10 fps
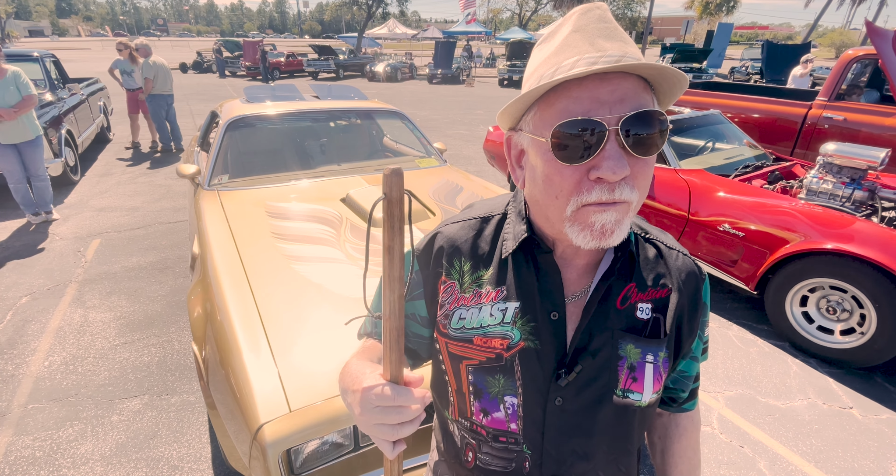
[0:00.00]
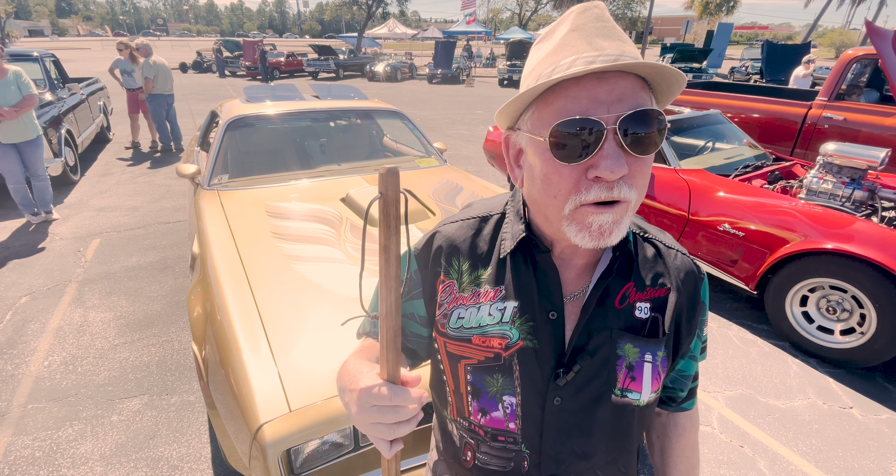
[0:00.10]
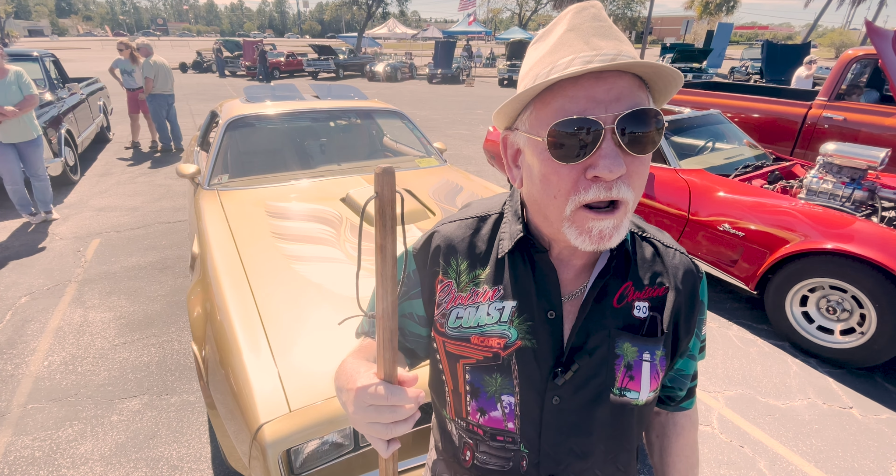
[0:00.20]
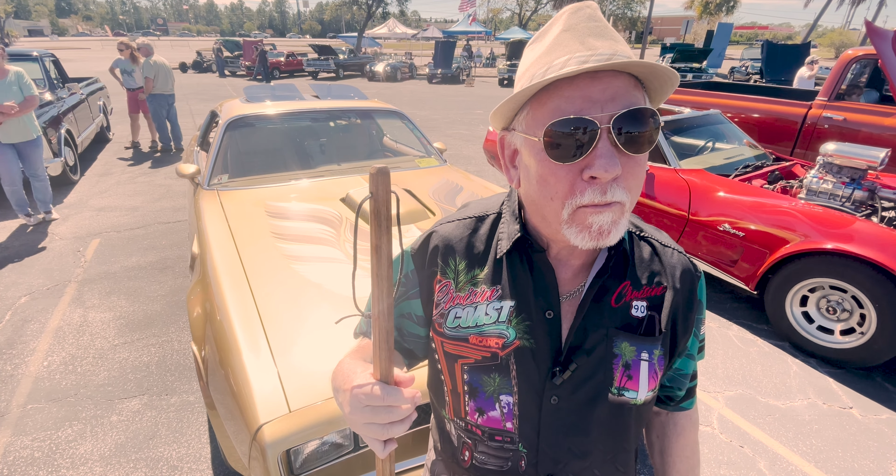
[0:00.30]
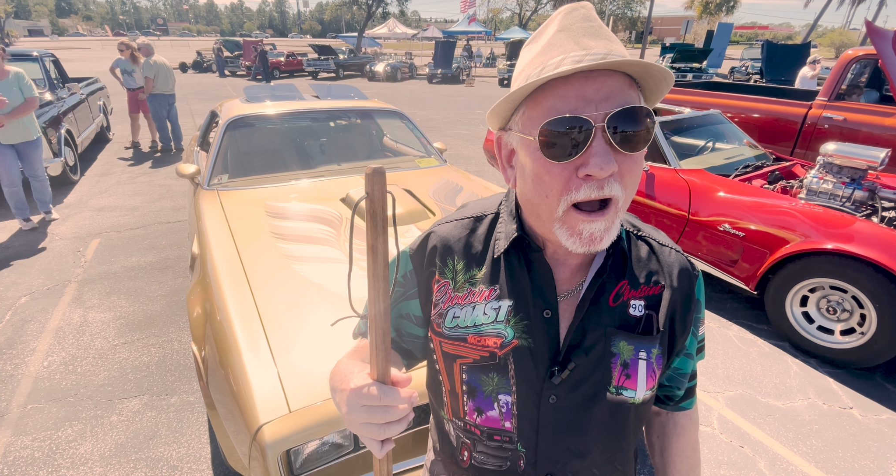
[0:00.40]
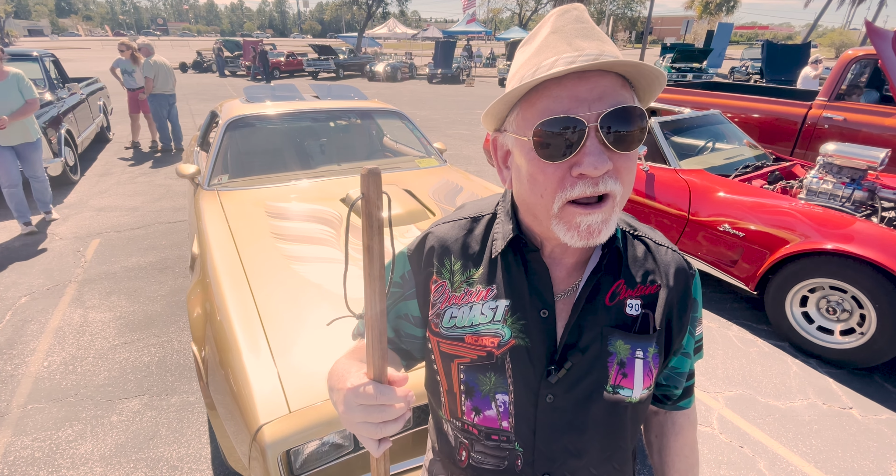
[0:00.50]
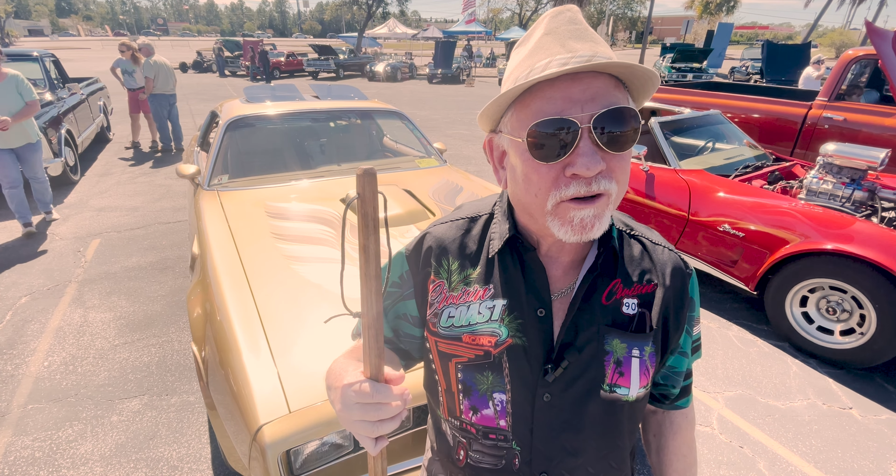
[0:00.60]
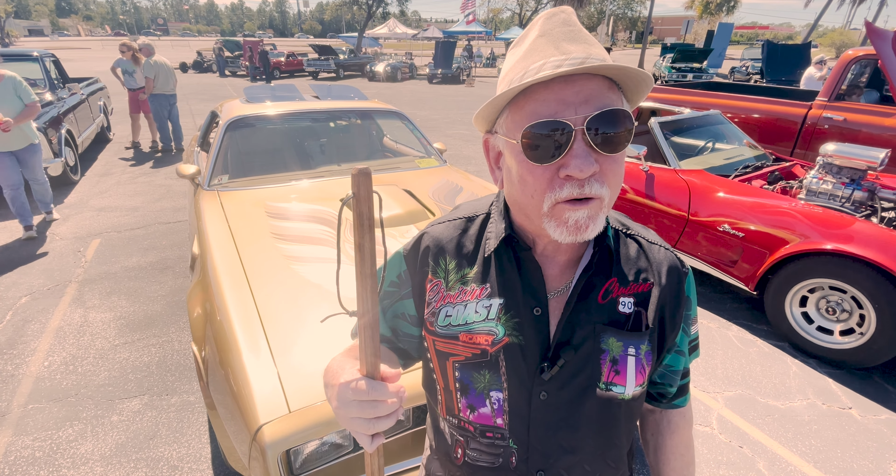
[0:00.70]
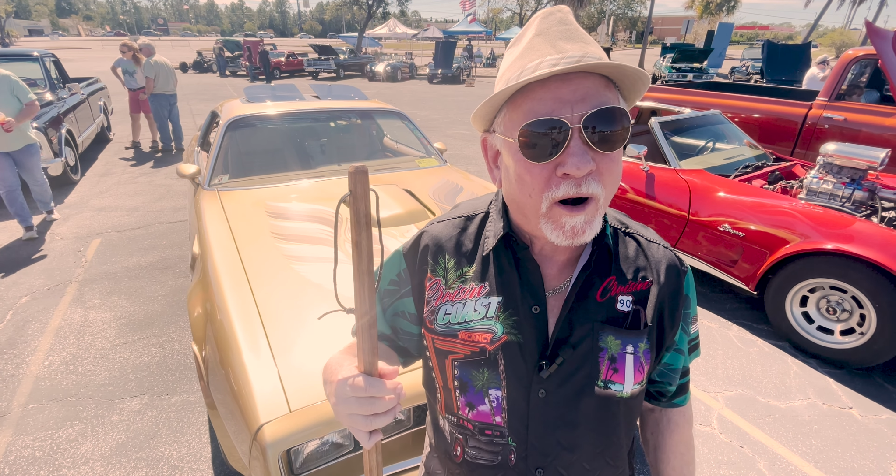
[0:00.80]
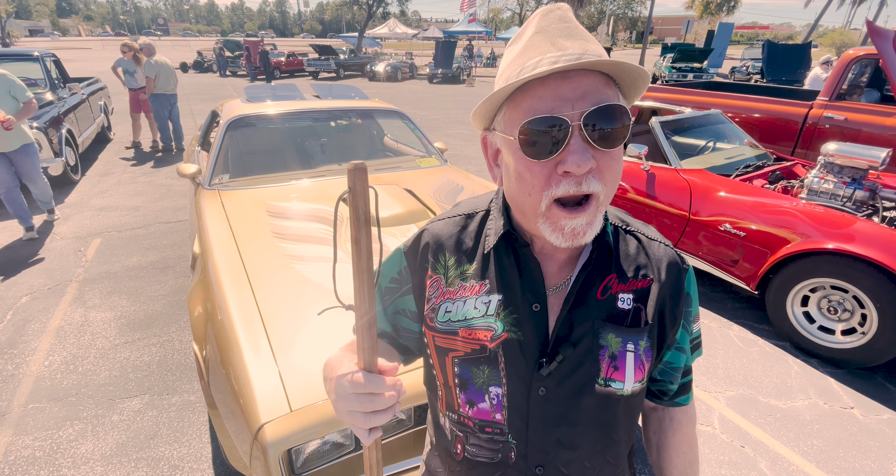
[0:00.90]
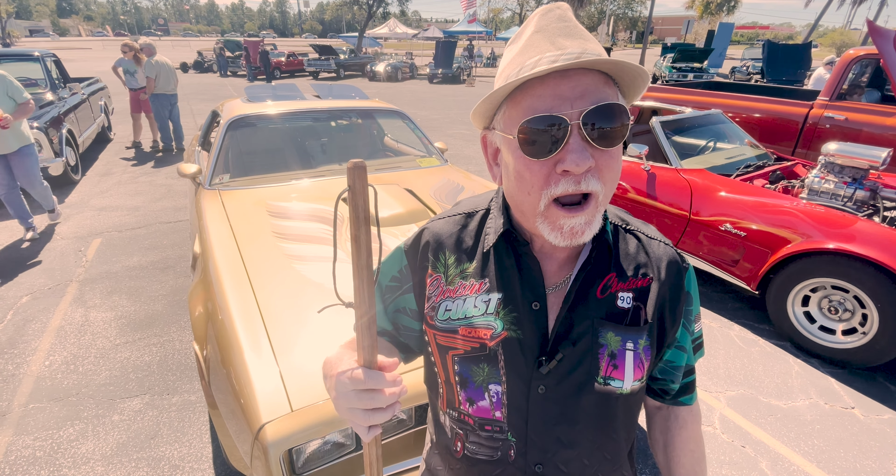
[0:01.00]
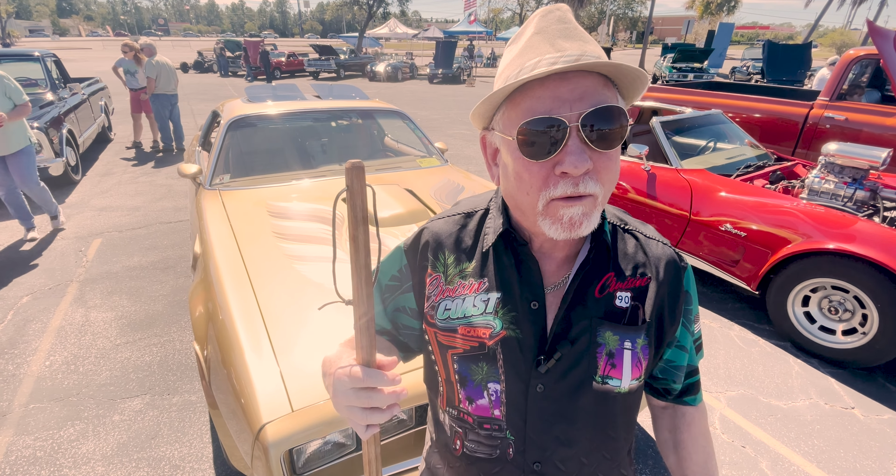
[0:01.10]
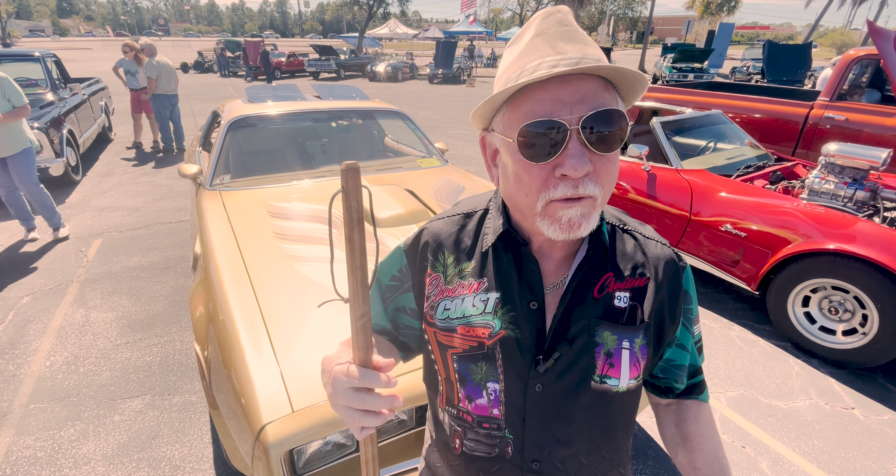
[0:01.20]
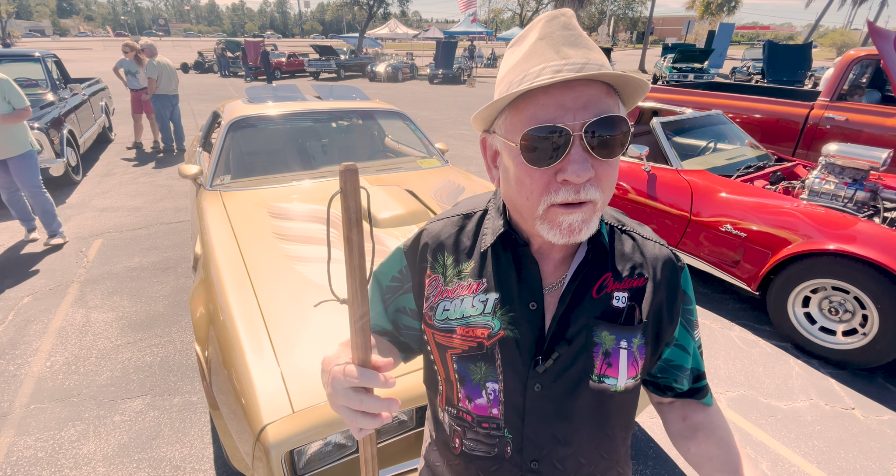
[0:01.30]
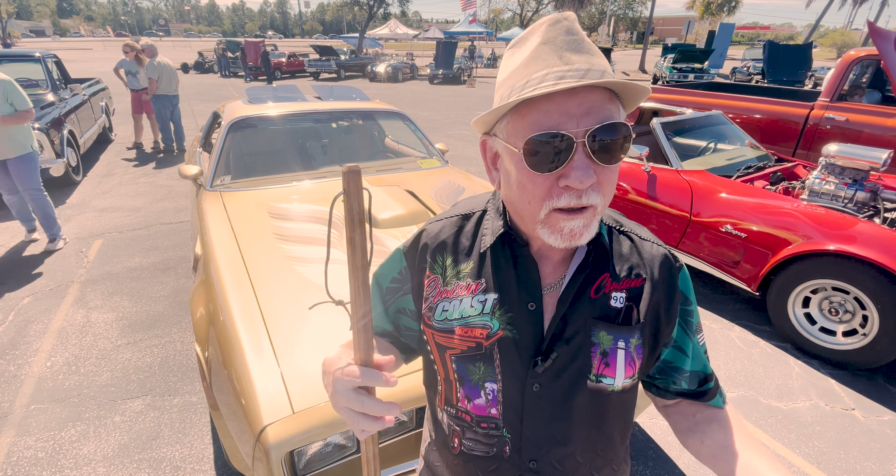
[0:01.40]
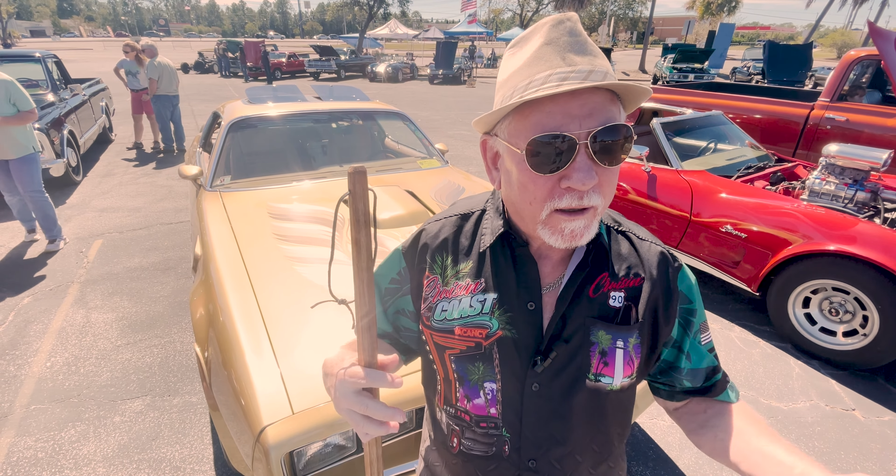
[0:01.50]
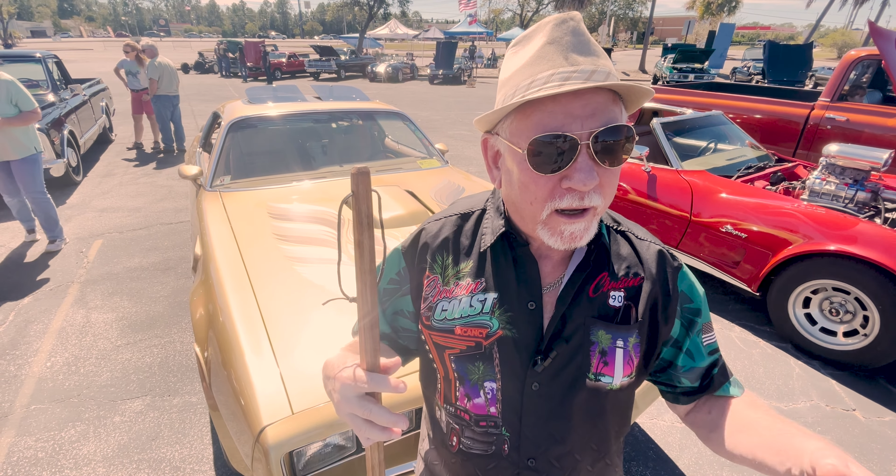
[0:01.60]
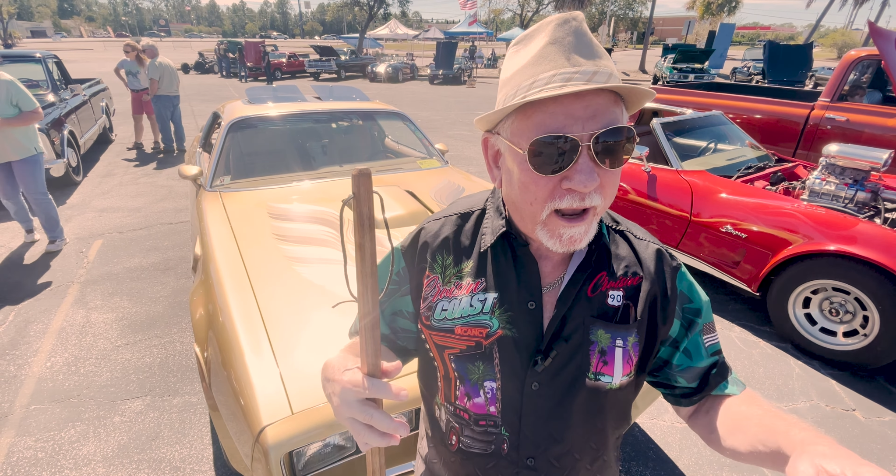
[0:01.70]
when nobody's around right.